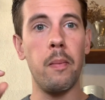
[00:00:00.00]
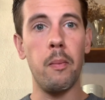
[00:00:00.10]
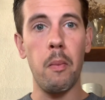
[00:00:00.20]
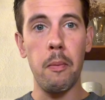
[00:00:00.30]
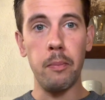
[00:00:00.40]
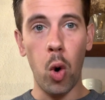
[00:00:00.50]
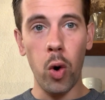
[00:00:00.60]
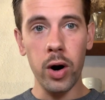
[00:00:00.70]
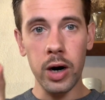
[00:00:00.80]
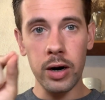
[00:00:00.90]

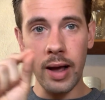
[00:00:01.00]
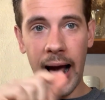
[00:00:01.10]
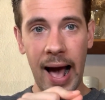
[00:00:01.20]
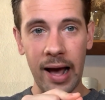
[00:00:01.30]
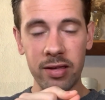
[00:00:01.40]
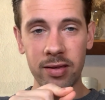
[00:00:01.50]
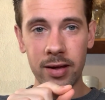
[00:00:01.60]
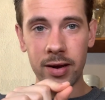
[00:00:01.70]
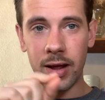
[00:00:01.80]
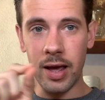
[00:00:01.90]
More
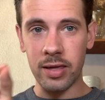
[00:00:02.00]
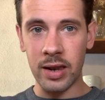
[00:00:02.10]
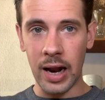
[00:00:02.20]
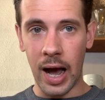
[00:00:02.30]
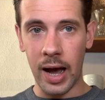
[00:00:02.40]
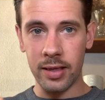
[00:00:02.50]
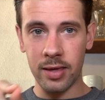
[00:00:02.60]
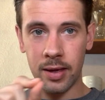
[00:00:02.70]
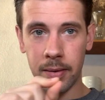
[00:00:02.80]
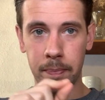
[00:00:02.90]
acid is not
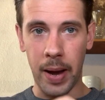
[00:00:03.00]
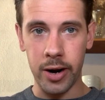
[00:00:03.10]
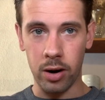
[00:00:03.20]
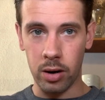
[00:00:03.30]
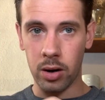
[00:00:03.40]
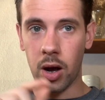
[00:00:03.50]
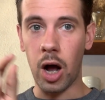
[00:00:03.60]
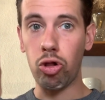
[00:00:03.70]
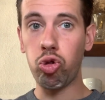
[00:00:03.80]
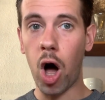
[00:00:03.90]
better. A
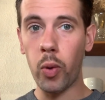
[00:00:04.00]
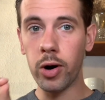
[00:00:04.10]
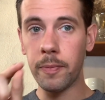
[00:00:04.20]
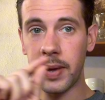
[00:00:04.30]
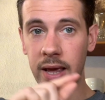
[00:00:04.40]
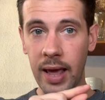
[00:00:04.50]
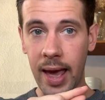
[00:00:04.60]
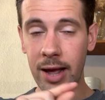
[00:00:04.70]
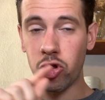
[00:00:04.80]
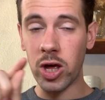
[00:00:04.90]
lower
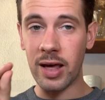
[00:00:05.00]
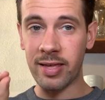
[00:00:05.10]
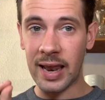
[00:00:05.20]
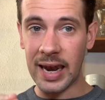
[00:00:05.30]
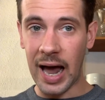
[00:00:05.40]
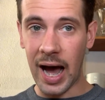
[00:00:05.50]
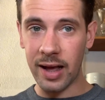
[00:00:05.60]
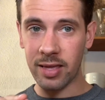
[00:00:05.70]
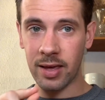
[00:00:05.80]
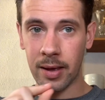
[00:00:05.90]
pH is
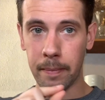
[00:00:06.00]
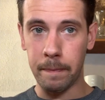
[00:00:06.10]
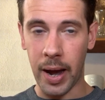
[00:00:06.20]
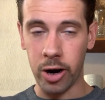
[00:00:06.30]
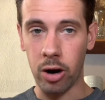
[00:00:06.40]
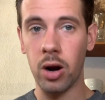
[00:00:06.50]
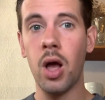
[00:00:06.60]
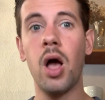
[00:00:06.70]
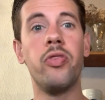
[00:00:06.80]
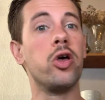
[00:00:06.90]
not better.
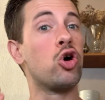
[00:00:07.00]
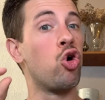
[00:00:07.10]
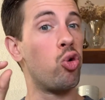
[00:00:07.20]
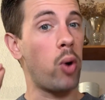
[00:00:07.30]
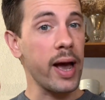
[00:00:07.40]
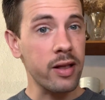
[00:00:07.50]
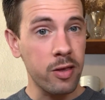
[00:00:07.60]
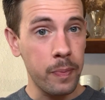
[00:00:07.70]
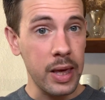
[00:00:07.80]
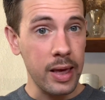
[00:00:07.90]
The correct
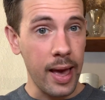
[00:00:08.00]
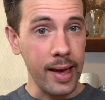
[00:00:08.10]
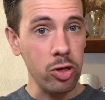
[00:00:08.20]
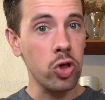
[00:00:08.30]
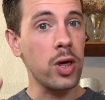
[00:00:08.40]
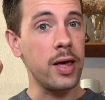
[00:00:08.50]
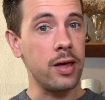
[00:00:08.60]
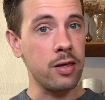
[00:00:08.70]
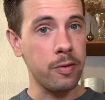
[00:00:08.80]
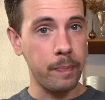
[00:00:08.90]
pH
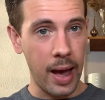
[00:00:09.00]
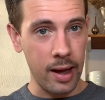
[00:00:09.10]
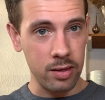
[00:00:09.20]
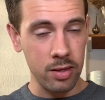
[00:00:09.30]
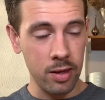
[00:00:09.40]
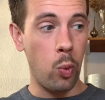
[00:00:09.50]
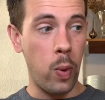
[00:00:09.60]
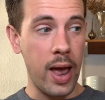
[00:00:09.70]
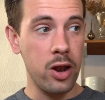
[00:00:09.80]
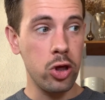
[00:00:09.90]
is best.
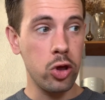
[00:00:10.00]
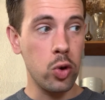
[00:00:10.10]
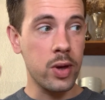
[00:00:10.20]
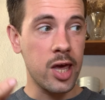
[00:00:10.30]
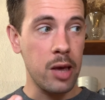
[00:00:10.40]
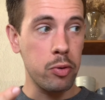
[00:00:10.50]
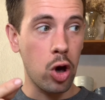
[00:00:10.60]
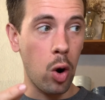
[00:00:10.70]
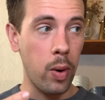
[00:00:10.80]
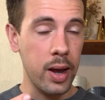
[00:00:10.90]
When you keep
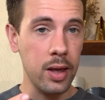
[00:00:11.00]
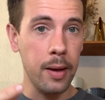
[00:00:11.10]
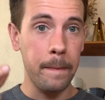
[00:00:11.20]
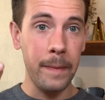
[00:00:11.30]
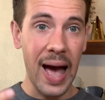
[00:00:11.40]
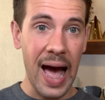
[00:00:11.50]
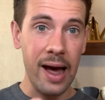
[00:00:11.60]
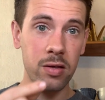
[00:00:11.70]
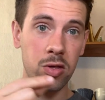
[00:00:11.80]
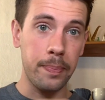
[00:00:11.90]
going
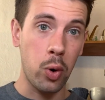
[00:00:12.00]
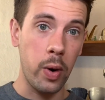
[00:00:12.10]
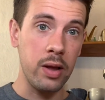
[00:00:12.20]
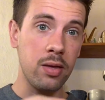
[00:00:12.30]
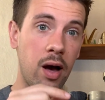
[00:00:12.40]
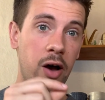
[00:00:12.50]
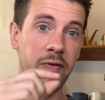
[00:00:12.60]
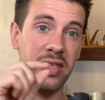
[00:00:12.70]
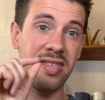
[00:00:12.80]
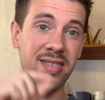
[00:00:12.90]
past the point of
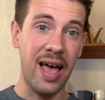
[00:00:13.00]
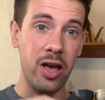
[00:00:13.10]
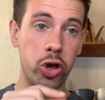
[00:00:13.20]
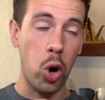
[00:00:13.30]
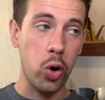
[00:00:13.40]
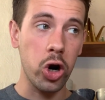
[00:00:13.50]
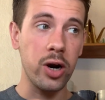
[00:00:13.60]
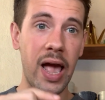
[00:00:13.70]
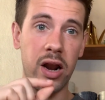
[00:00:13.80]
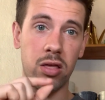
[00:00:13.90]
set yogurt
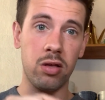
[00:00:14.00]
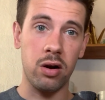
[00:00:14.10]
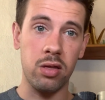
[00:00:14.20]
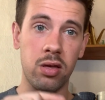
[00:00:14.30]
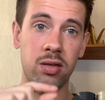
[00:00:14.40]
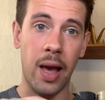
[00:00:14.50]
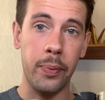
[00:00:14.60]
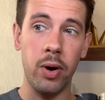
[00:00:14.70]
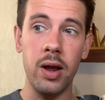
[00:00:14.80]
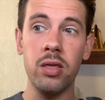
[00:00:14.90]
and it starts to
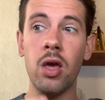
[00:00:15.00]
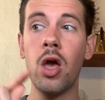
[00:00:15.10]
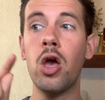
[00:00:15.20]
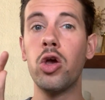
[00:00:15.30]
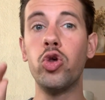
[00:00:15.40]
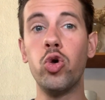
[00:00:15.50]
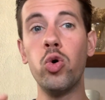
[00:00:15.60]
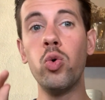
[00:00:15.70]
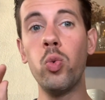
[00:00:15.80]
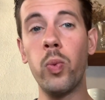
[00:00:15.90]
separate,
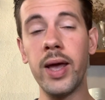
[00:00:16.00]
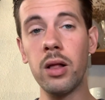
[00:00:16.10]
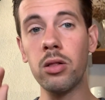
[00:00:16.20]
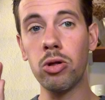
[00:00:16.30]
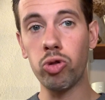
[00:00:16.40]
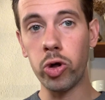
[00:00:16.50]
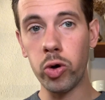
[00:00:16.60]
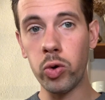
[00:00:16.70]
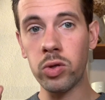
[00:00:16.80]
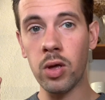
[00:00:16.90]
you will
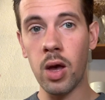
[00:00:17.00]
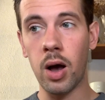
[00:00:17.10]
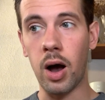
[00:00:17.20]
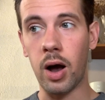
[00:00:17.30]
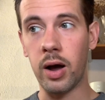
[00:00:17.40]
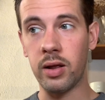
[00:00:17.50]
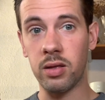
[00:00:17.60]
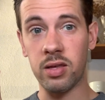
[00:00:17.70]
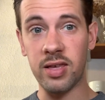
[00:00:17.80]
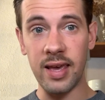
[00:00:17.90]
lose
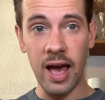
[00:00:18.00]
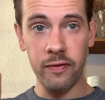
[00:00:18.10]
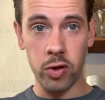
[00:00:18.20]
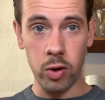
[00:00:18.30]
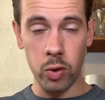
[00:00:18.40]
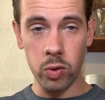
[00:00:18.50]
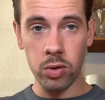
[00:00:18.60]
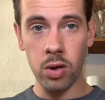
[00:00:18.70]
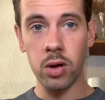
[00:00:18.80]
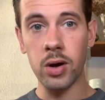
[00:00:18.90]
CFUs,
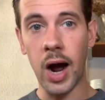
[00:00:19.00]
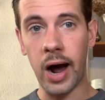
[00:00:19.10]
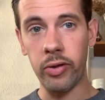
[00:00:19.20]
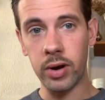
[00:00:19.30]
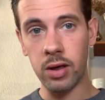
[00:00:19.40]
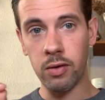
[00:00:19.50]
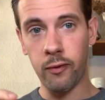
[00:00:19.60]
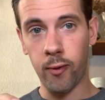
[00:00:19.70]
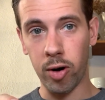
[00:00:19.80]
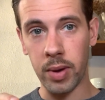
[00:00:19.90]
colony
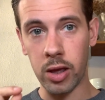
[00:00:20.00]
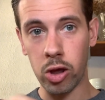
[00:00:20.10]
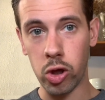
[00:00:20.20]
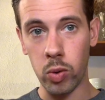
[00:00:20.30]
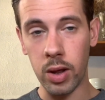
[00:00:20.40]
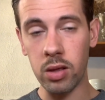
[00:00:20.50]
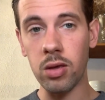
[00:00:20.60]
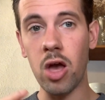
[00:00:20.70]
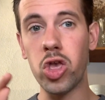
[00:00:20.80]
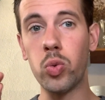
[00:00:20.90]
forming units,
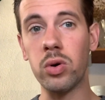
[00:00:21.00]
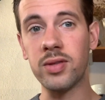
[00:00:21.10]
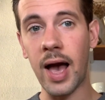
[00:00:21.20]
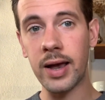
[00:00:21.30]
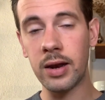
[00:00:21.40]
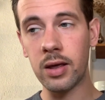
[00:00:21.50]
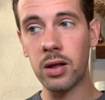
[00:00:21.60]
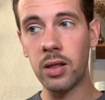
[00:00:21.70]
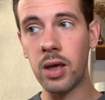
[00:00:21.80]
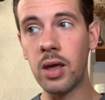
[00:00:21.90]
and you will
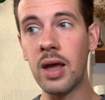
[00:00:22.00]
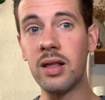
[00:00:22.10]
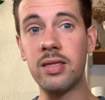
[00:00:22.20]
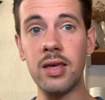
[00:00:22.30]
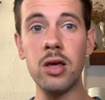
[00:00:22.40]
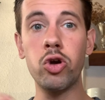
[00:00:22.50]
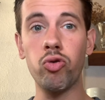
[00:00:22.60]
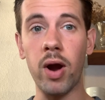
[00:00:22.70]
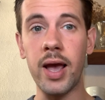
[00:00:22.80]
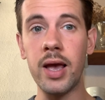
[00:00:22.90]
technically
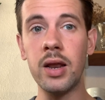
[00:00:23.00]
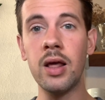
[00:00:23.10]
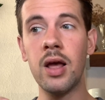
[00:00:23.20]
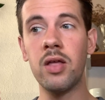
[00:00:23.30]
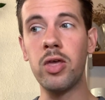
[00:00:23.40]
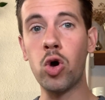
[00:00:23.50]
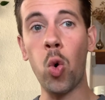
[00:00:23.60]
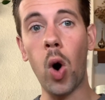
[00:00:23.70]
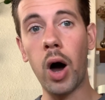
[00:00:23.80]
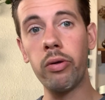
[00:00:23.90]
degrade the
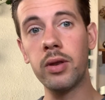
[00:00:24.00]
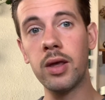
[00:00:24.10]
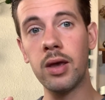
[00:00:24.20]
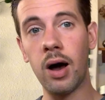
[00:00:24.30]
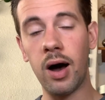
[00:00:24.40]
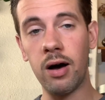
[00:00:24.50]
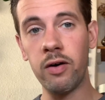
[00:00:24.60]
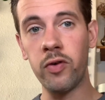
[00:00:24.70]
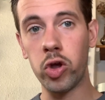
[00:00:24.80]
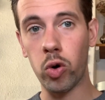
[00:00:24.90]
quality of
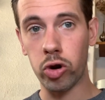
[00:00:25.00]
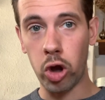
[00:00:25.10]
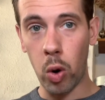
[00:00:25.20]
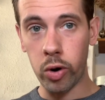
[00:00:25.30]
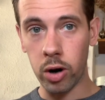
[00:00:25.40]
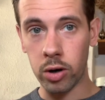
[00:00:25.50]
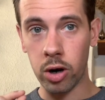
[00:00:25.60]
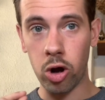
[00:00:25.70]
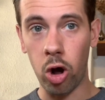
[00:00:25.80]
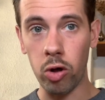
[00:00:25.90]
your yogurt
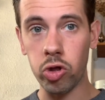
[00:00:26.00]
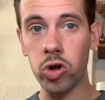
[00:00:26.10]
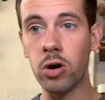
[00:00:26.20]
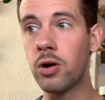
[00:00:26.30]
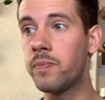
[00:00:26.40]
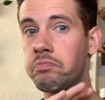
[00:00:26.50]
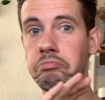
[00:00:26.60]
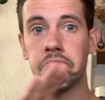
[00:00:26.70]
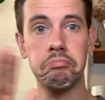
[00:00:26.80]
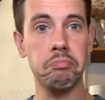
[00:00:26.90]
culture.
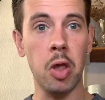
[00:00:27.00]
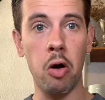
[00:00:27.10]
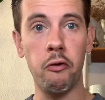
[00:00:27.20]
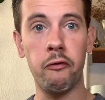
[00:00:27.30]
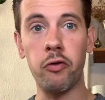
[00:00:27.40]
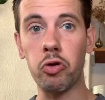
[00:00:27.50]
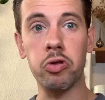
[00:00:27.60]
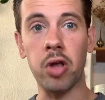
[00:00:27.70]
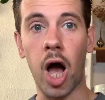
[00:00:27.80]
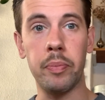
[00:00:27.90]
Full
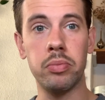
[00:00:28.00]
stop.